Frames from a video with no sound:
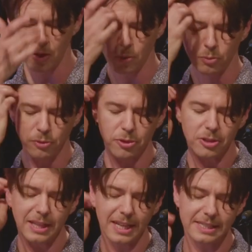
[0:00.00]
refer
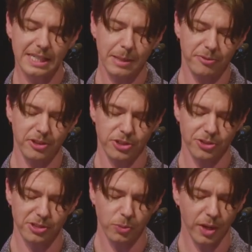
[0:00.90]
to landscape
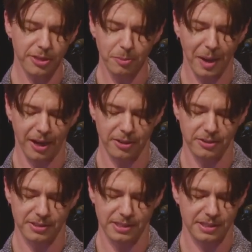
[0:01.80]
features or weather
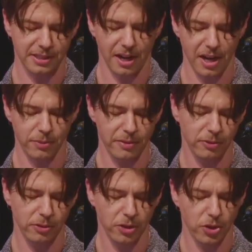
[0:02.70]
patterns, sky,
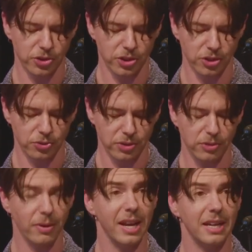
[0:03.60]
river, ocean, tree,
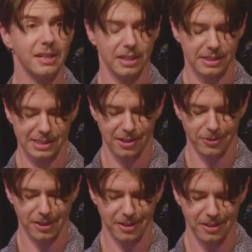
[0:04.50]
rain,
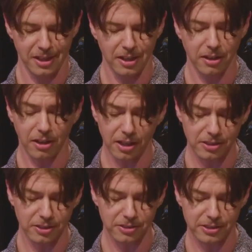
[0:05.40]
etc.,
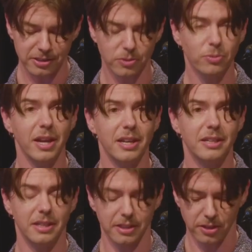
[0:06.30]
colors, red,
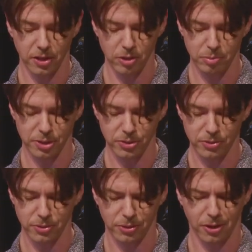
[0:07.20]
indigo,
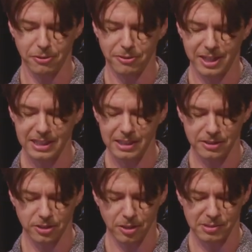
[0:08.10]
blue, or are funny little
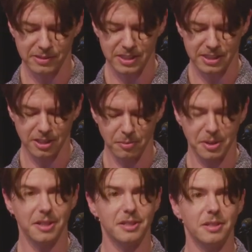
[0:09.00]
terms of
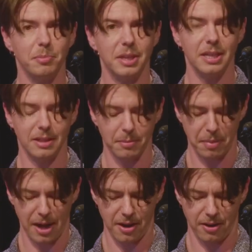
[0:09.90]
endearment, bean,
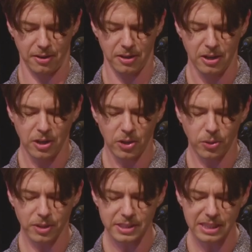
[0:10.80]
bear,
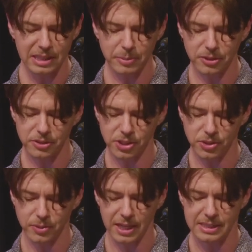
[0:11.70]
or a syllable or
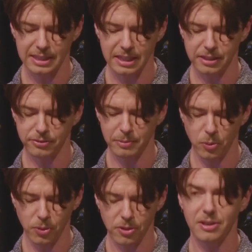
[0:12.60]
two isolated from a
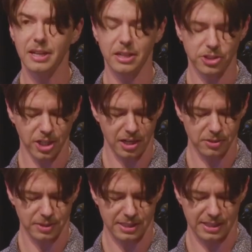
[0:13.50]
word like a
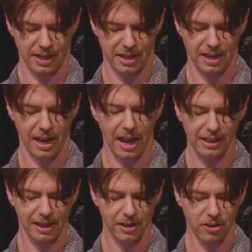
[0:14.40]
child would say,
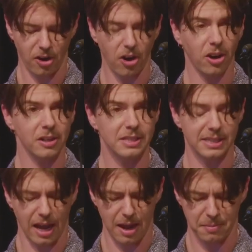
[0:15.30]
ale, car,
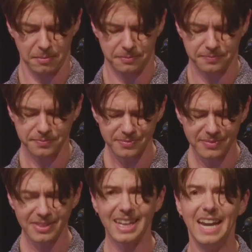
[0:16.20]
Sam.
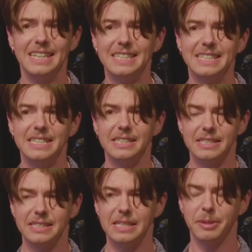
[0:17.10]
And it's easy
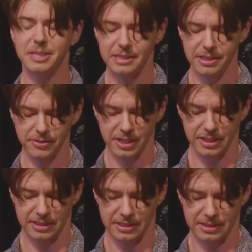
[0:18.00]
to seem
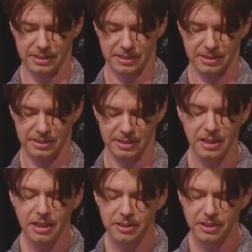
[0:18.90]
unserious.
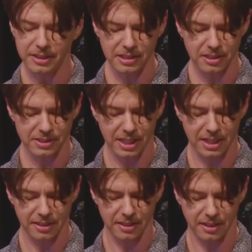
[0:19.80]
Not that there's
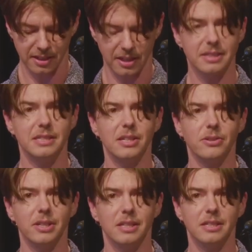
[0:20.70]
anything
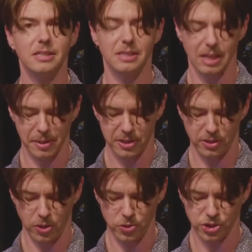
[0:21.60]
unserious about
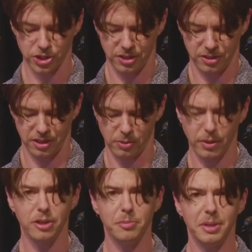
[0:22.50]
an ocean, a
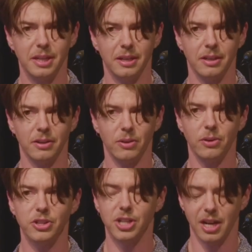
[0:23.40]
runner bean,
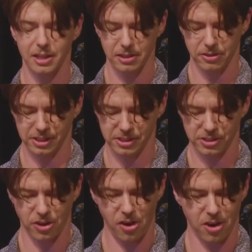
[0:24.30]
or a child learning to
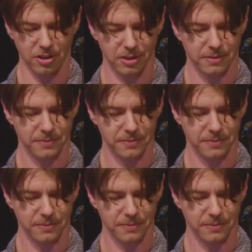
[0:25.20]
talk.